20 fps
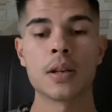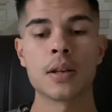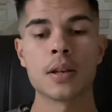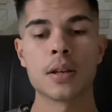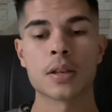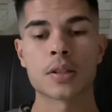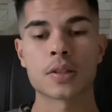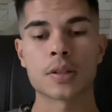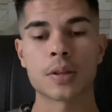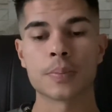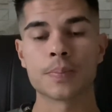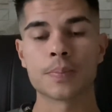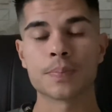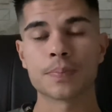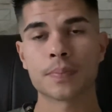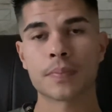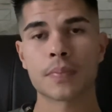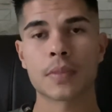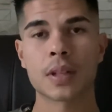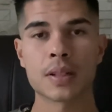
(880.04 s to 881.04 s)
So
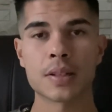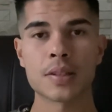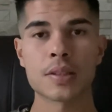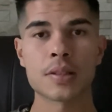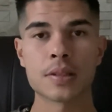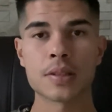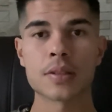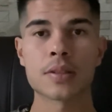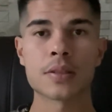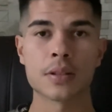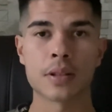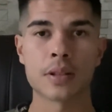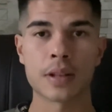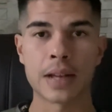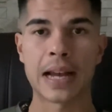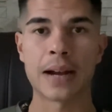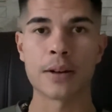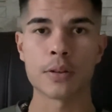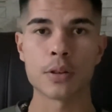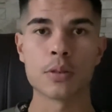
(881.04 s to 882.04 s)
this is
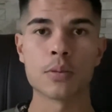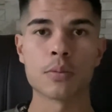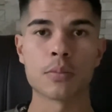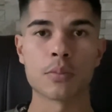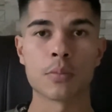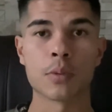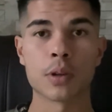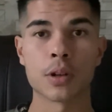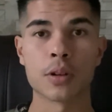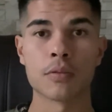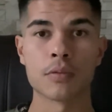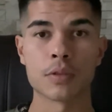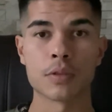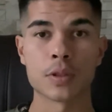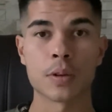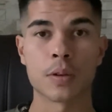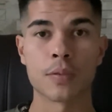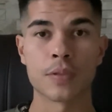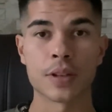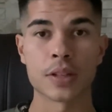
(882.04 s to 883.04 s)
how you want to
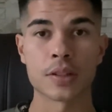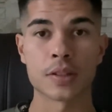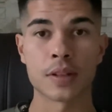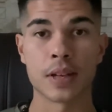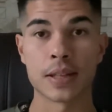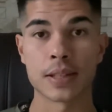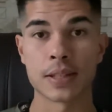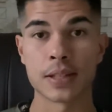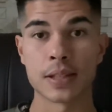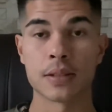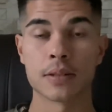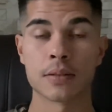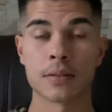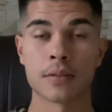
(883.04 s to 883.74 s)
resolve anxiety.